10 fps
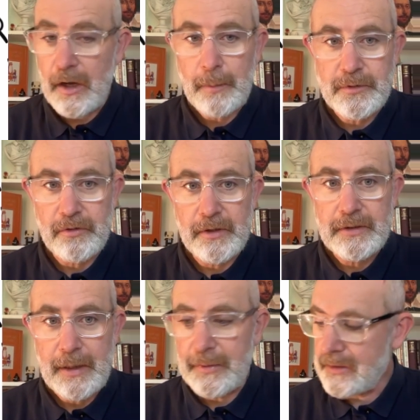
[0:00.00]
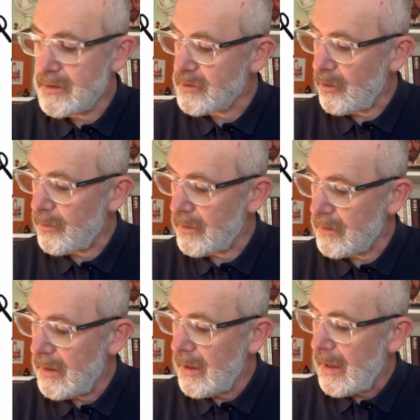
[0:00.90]
obdurate, that means
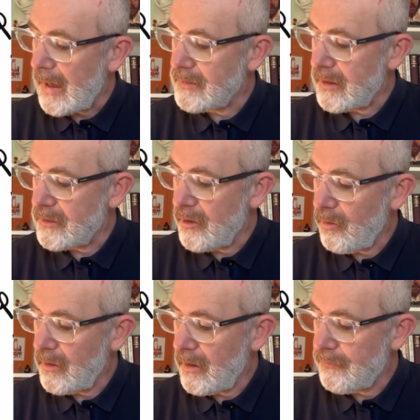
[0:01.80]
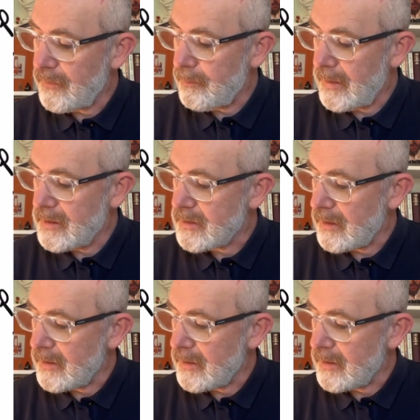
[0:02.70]
stubborn, and that no lawful means can